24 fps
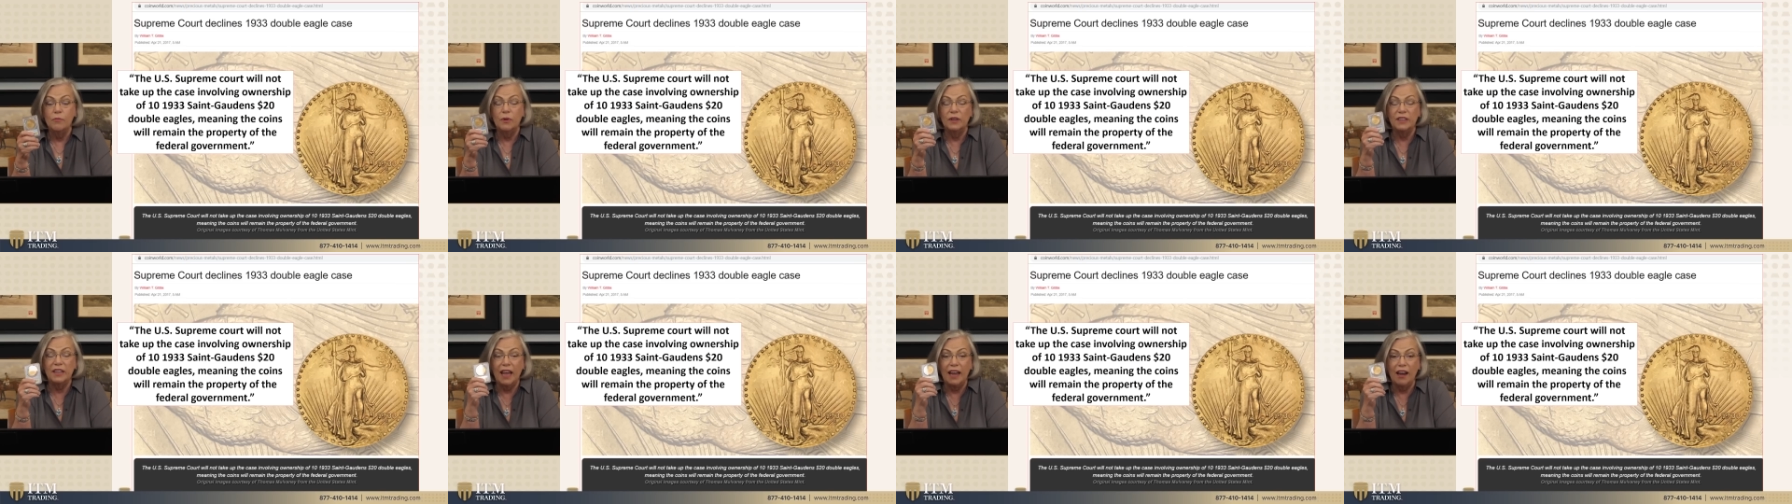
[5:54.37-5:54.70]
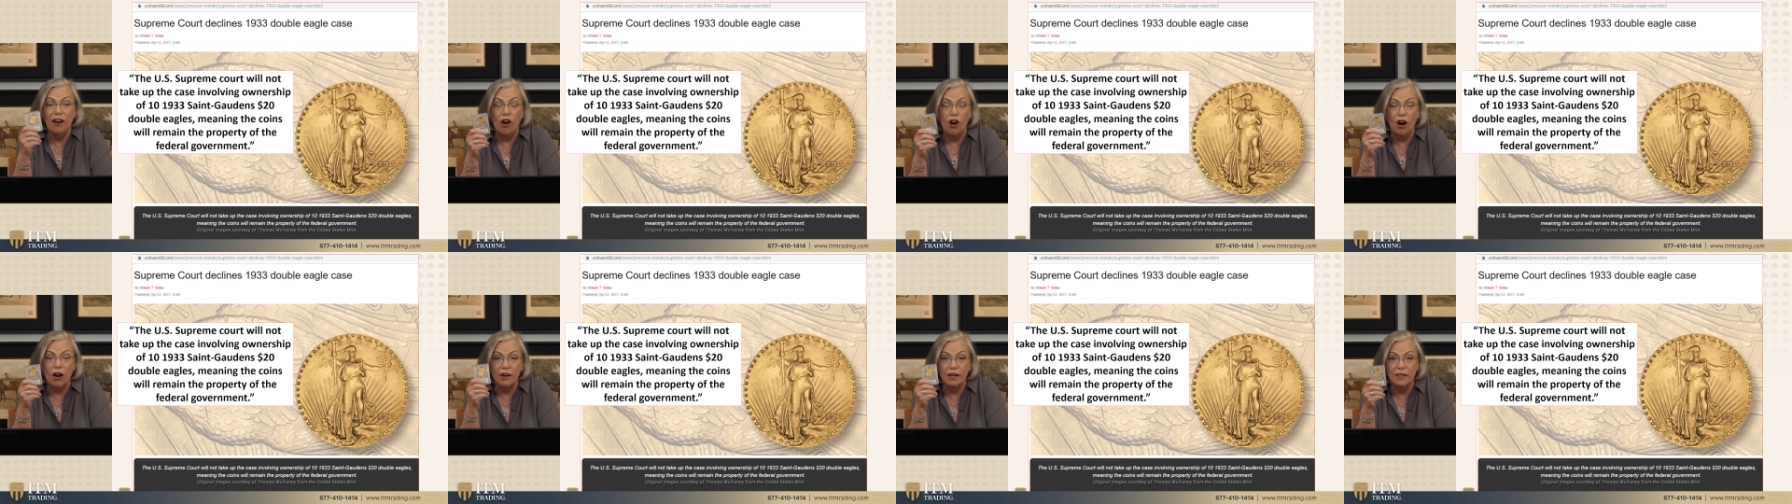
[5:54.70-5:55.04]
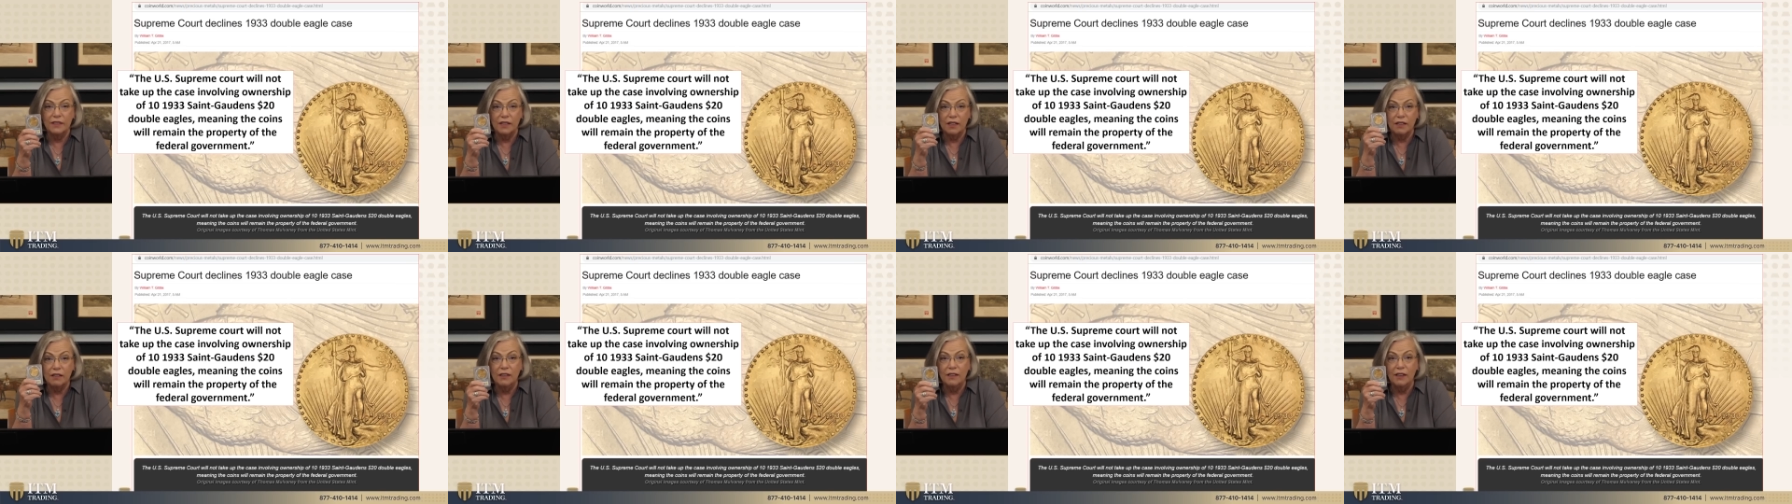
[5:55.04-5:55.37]
but they are
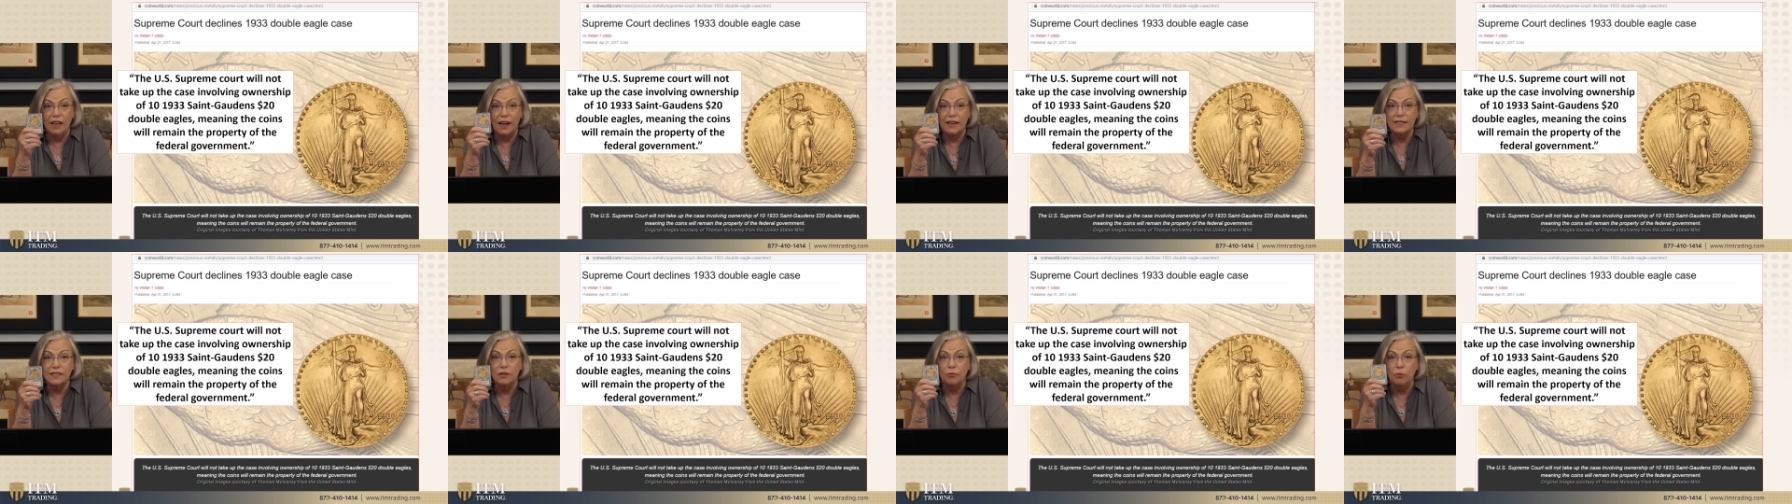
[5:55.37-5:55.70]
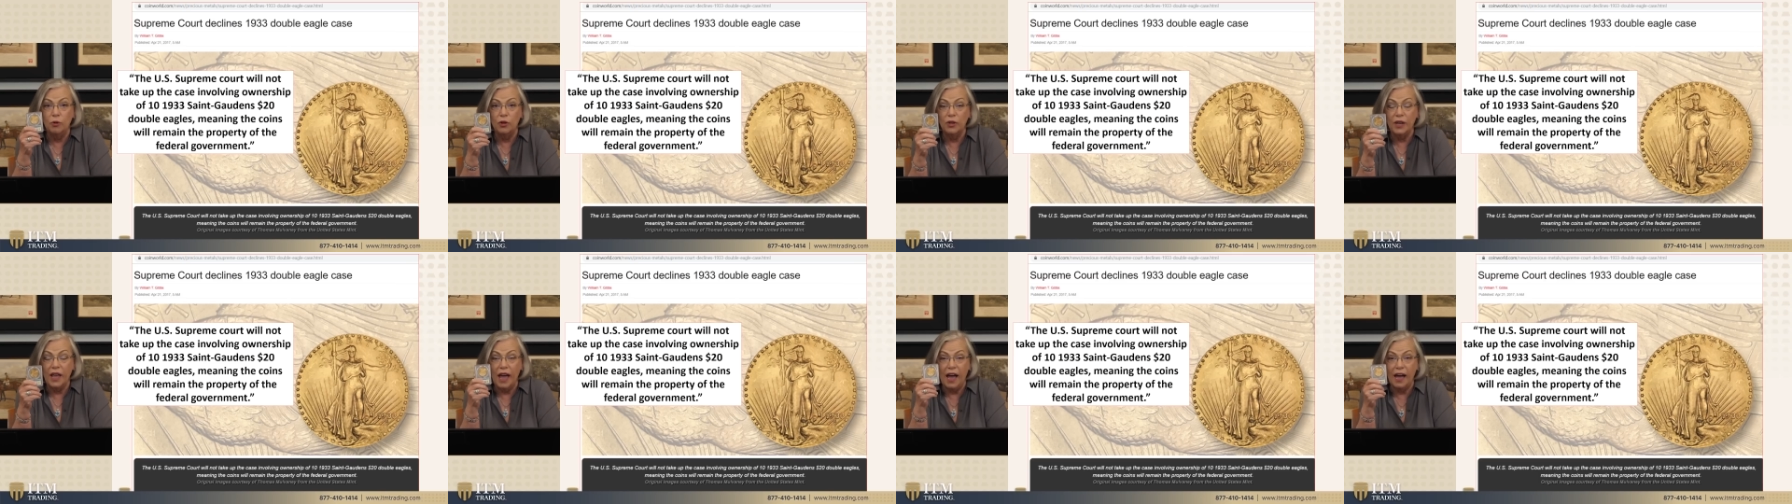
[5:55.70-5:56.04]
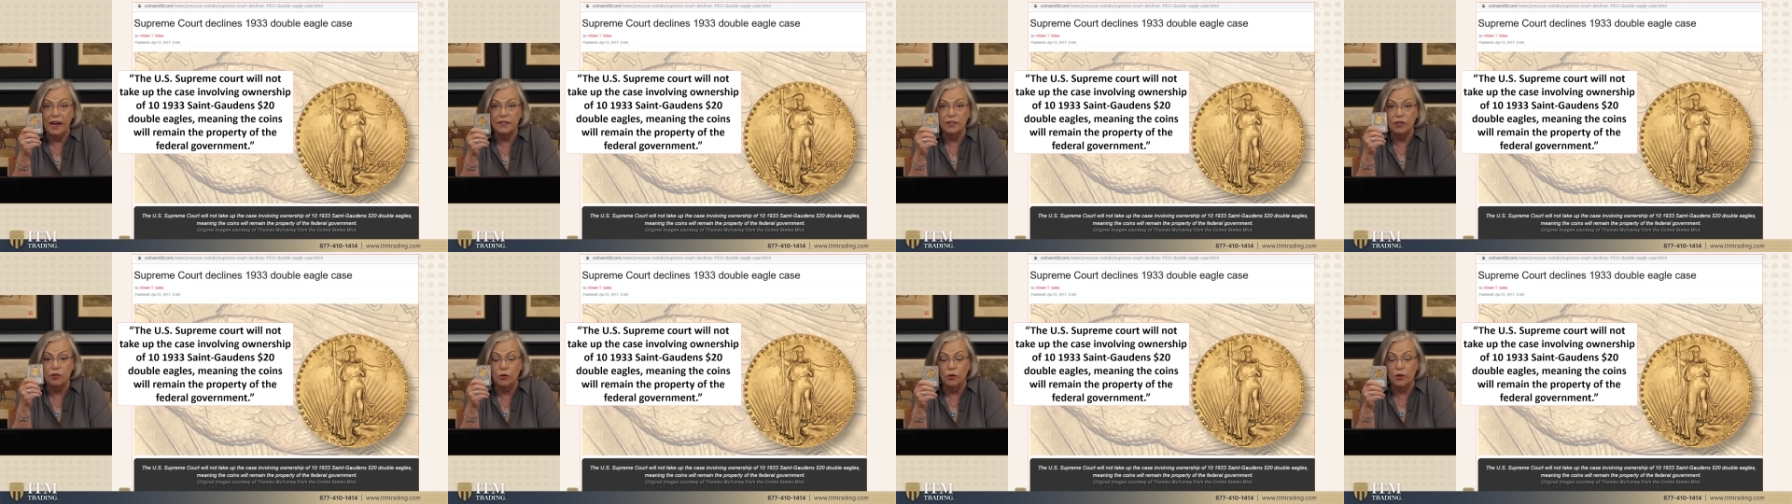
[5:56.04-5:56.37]
in the collectible
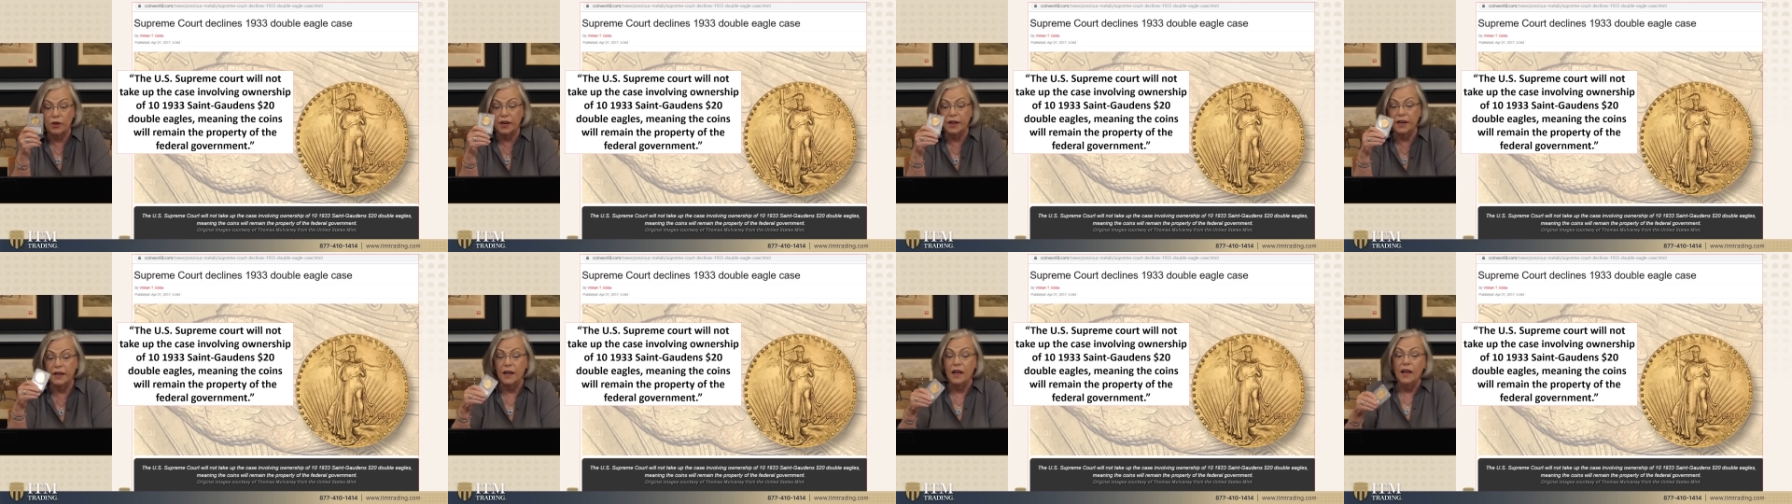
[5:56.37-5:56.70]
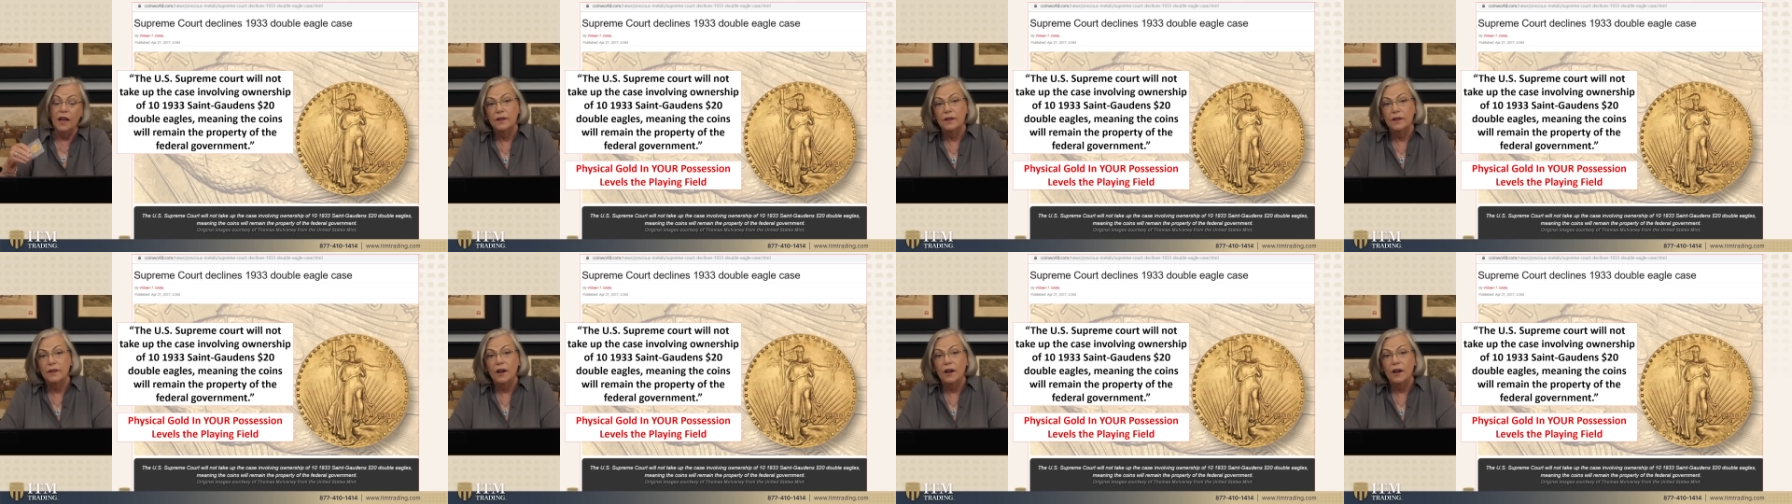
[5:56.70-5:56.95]
category.